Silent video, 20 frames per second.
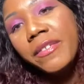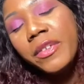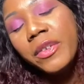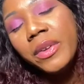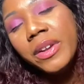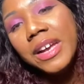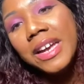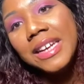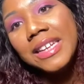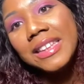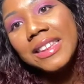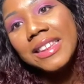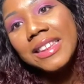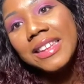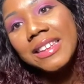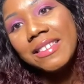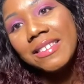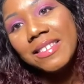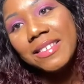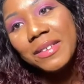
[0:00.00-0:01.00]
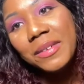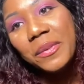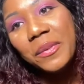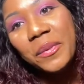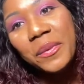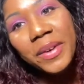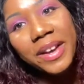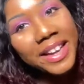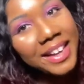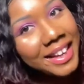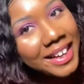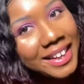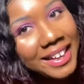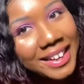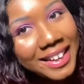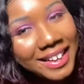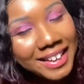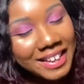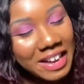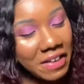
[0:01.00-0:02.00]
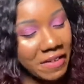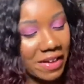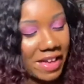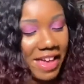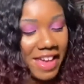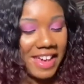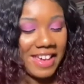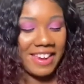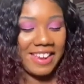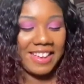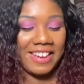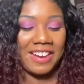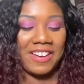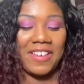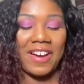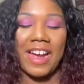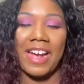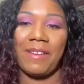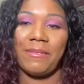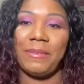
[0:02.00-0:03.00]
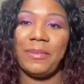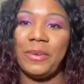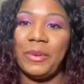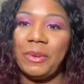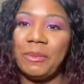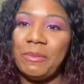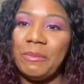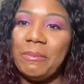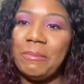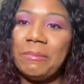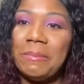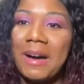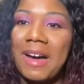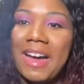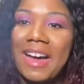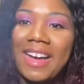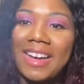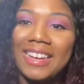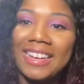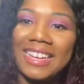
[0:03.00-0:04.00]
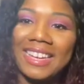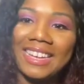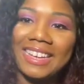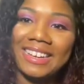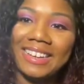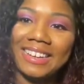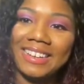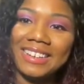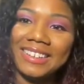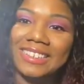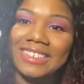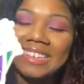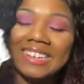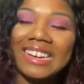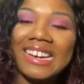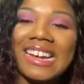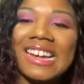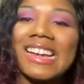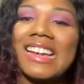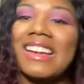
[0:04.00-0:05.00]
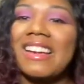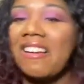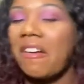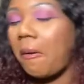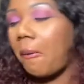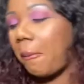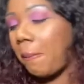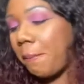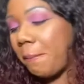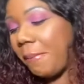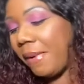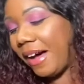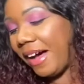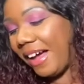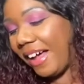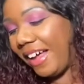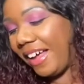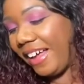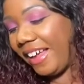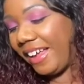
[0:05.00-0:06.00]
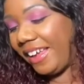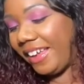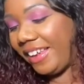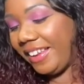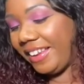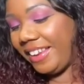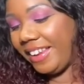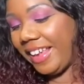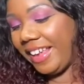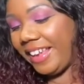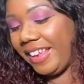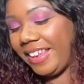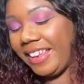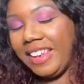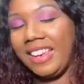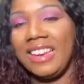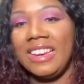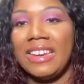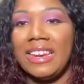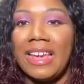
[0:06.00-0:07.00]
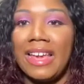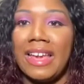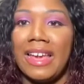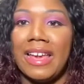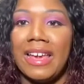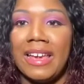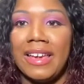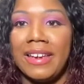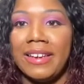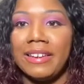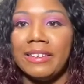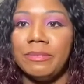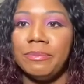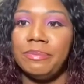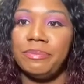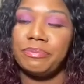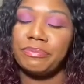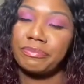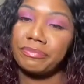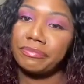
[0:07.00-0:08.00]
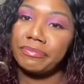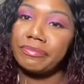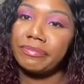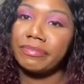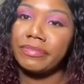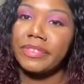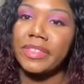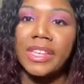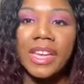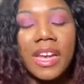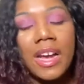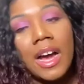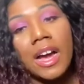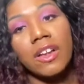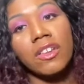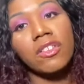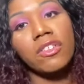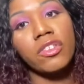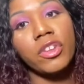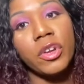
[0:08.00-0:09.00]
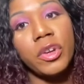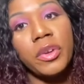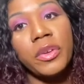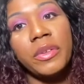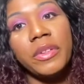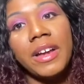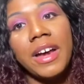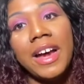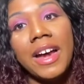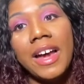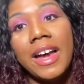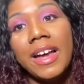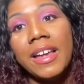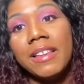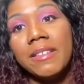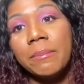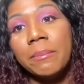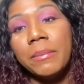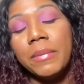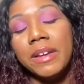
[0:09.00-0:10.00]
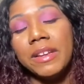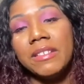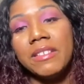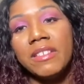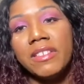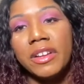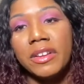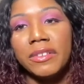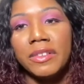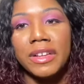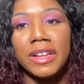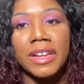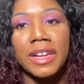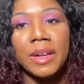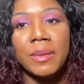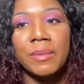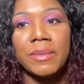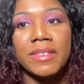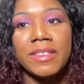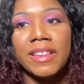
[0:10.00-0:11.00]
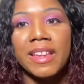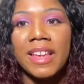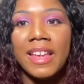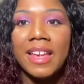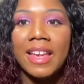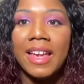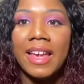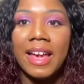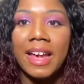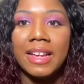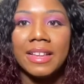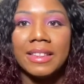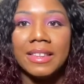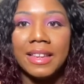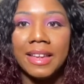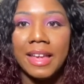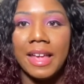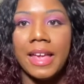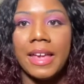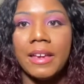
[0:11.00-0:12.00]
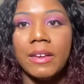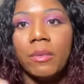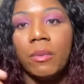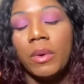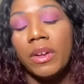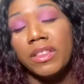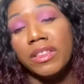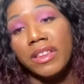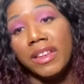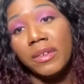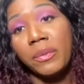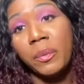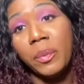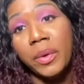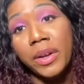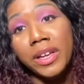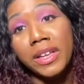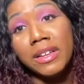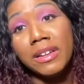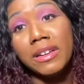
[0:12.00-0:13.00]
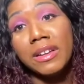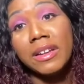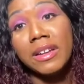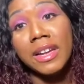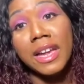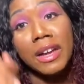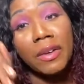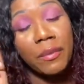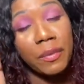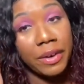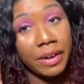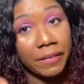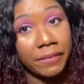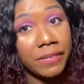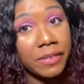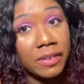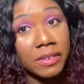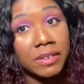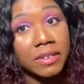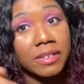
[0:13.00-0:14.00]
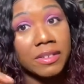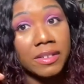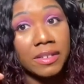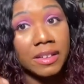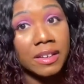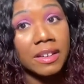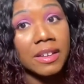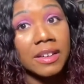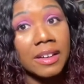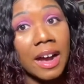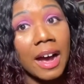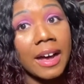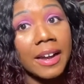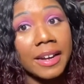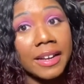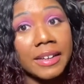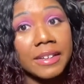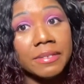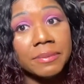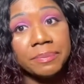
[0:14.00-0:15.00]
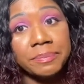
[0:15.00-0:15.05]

you like this wig, go ahead and grab you Bonnie by Naked, and I'll show you, I insert the clips at the end what the wig looked like when I first got it.